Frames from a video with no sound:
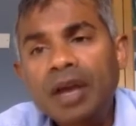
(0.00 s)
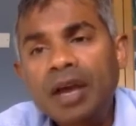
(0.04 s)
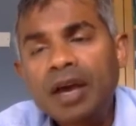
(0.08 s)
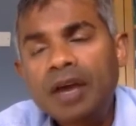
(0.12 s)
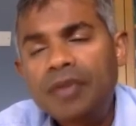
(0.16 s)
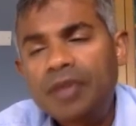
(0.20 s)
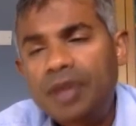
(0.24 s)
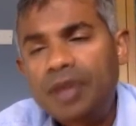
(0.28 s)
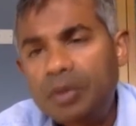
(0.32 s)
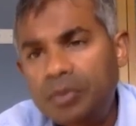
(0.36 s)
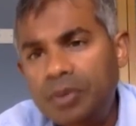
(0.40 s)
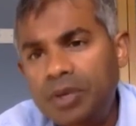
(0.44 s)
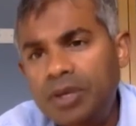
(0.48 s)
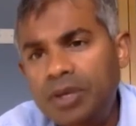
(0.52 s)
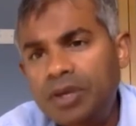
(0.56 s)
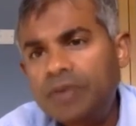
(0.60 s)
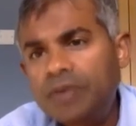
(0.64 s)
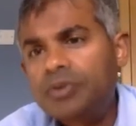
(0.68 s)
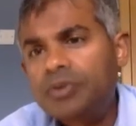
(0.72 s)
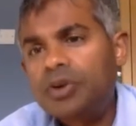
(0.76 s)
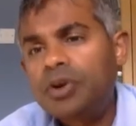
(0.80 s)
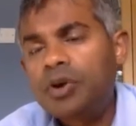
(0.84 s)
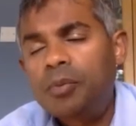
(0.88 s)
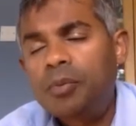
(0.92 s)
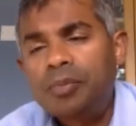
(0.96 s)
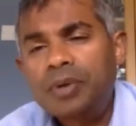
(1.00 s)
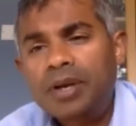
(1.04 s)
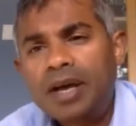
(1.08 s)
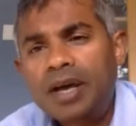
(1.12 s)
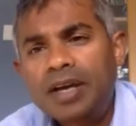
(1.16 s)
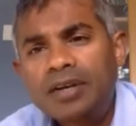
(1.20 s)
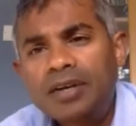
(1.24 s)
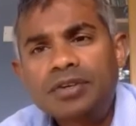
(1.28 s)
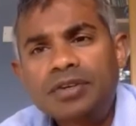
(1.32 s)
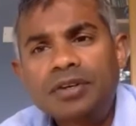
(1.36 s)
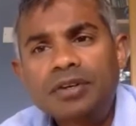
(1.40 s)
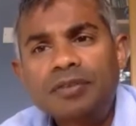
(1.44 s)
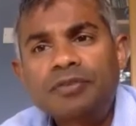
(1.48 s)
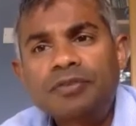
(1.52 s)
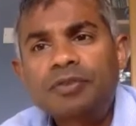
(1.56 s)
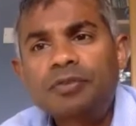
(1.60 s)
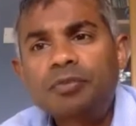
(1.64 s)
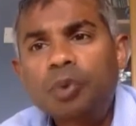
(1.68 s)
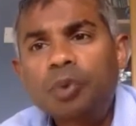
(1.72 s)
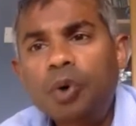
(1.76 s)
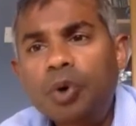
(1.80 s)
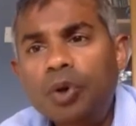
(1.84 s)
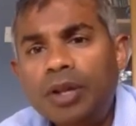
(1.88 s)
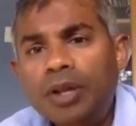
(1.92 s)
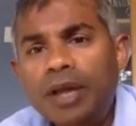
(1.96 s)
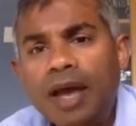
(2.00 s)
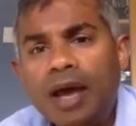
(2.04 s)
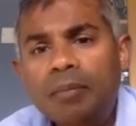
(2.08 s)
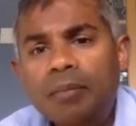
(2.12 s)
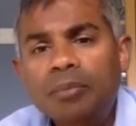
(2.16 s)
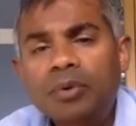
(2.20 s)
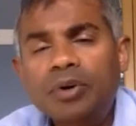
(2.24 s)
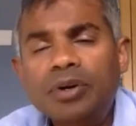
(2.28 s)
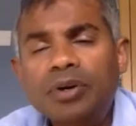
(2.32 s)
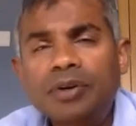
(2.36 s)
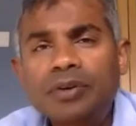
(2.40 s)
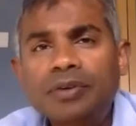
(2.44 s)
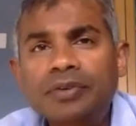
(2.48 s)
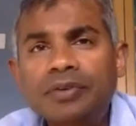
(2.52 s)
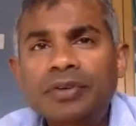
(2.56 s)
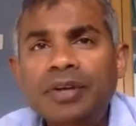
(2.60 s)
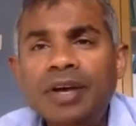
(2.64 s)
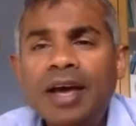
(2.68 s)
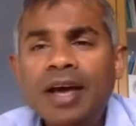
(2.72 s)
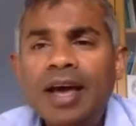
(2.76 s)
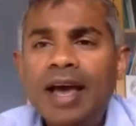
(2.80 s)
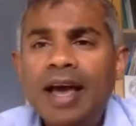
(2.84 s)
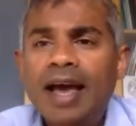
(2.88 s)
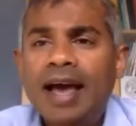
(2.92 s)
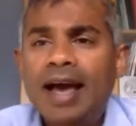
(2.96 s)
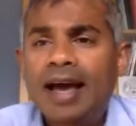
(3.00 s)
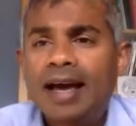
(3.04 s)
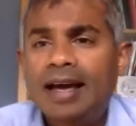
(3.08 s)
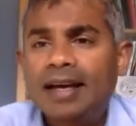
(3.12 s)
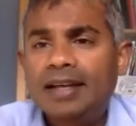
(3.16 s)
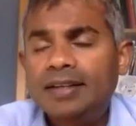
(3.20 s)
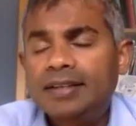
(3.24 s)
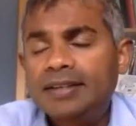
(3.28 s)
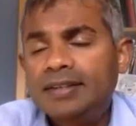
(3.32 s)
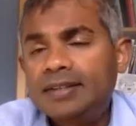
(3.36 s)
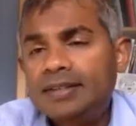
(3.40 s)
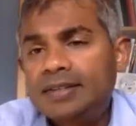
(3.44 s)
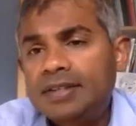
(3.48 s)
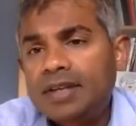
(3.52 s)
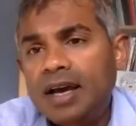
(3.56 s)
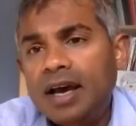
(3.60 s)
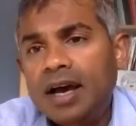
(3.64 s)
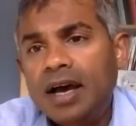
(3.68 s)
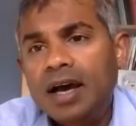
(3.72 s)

And then we use a combination of small cameras and